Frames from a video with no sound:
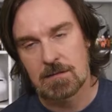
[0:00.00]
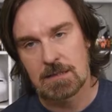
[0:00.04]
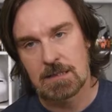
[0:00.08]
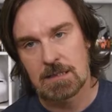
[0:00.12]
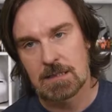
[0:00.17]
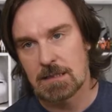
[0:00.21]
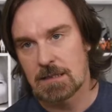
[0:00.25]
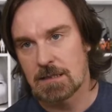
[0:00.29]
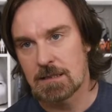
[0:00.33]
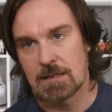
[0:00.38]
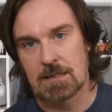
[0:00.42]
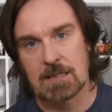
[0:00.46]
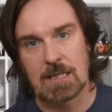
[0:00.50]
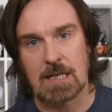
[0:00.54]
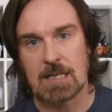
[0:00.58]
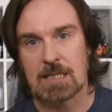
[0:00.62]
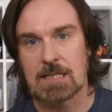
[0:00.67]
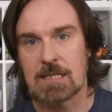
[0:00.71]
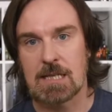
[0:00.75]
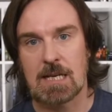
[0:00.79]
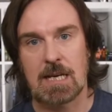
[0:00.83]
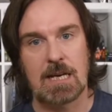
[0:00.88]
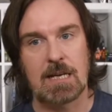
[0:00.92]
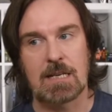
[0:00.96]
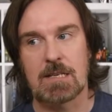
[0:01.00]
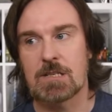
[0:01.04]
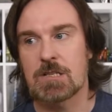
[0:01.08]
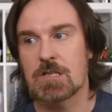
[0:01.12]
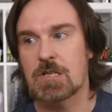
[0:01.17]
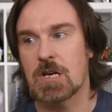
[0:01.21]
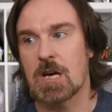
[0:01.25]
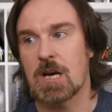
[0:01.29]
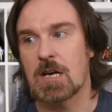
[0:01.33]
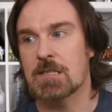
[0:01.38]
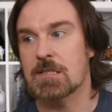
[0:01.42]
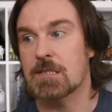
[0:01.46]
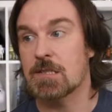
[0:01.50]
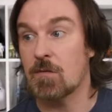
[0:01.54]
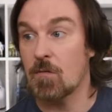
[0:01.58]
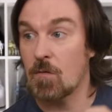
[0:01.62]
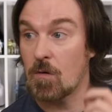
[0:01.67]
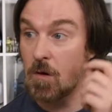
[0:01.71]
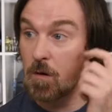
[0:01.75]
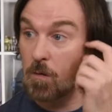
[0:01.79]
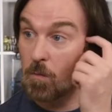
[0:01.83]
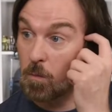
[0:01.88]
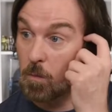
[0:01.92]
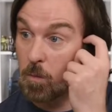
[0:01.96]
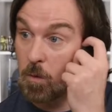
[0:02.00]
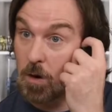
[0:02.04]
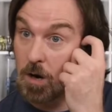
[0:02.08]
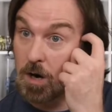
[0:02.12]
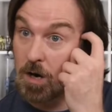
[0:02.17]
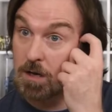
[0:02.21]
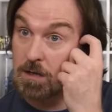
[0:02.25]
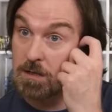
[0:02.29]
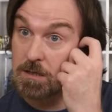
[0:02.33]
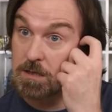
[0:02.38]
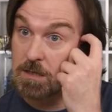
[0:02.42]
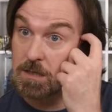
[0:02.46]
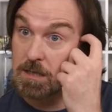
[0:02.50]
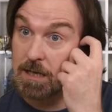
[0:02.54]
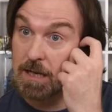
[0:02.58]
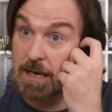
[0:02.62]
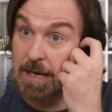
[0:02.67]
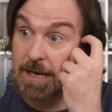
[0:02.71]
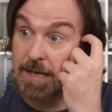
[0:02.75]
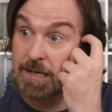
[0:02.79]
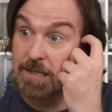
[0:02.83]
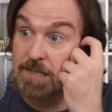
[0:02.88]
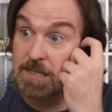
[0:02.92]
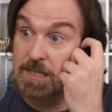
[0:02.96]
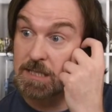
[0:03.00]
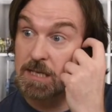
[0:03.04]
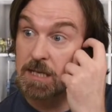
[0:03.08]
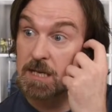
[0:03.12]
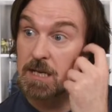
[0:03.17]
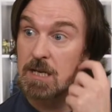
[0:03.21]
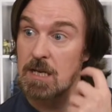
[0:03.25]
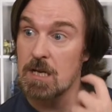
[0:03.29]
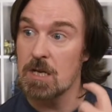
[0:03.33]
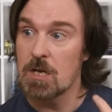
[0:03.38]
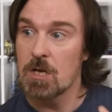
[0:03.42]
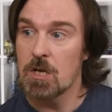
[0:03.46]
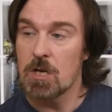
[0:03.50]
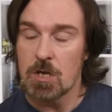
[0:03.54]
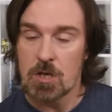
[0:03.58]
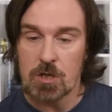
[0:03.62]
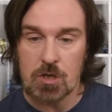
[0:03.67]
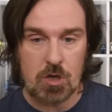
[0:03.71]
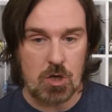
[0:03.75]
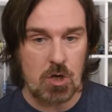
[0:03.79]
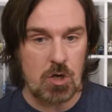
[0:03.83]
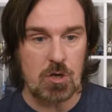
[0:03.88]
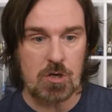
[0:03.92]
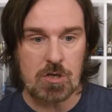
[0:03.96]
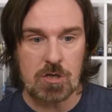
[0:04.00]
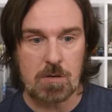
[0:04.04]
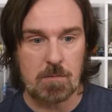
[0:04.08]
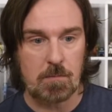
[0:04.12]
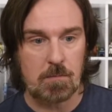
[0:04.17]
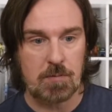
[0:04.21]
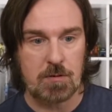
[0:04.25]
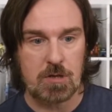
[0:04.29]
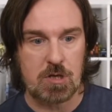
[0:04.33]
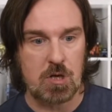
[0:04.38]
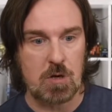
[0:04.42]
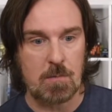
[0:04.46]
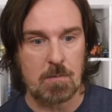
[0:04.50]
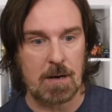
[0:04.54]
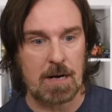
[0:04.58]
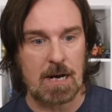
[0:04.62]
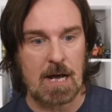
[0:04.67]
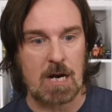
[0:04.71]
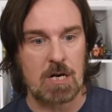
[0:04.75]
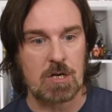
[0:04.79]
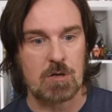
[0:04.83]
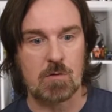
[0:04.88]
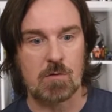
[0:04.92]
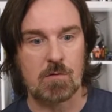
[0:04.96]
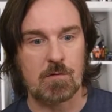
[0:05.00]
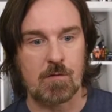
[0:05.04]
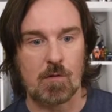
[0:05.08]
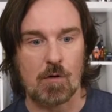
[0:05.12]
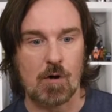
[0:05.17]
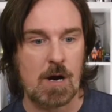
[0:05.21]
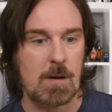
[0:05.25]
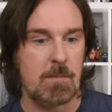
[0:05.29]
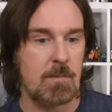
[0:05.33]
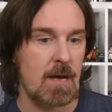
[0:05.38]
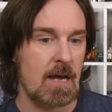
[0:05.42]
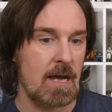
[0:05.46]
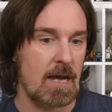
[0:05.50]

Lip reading: This is just what, it's too supernatural for him.